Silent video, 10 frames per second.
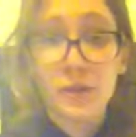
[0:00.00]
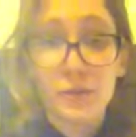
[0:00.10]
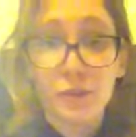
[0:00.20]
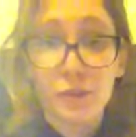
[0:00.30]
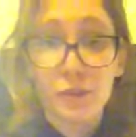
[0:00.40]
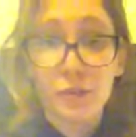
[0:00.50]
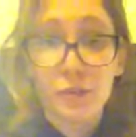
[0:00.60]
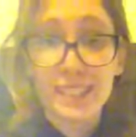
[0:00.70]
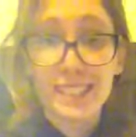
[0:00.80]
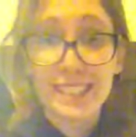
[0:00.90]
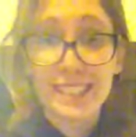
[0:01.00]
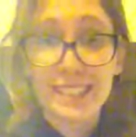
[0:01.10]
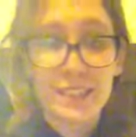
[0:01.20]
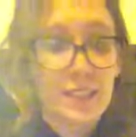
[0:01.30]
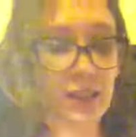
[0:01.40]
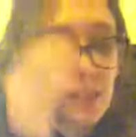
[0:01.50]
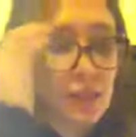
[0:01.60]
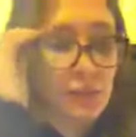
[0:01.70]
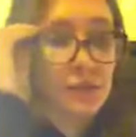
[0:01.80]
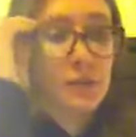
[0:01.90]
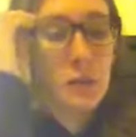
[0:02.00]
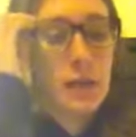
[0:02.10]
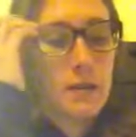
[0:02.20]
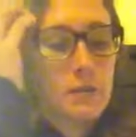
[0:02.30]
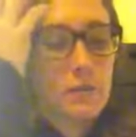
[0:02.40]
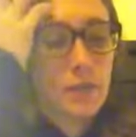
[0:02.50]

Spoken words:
in review. We'll start with that.